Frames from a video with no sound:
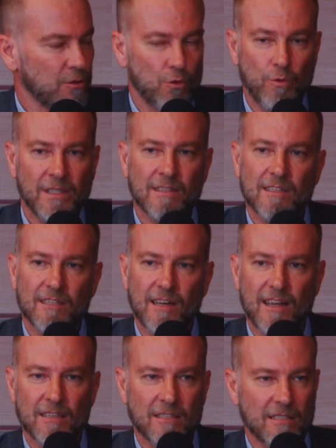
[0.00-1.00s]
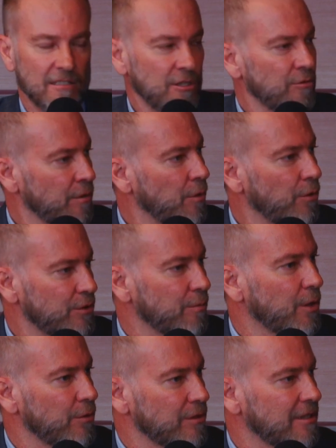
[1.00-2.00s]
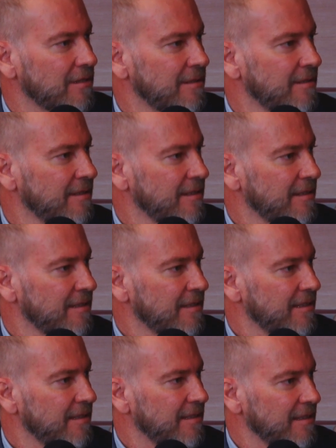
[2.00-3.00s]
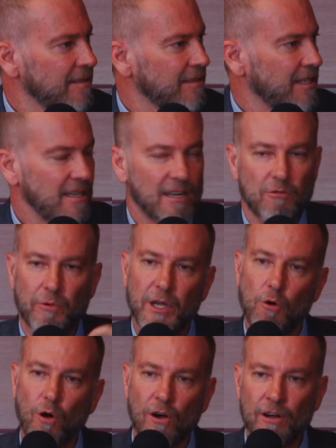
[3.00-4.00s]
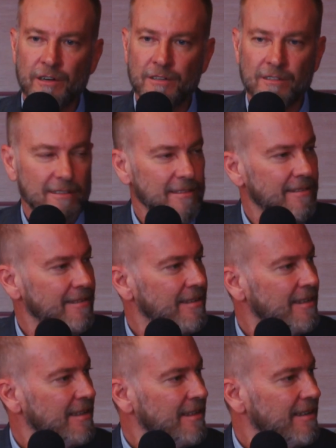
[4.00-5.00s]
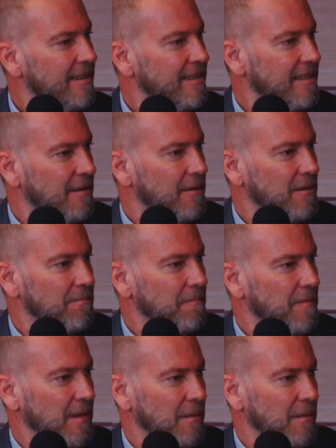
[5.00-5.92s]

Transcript: doing this class in the remote mode. Okay, I record a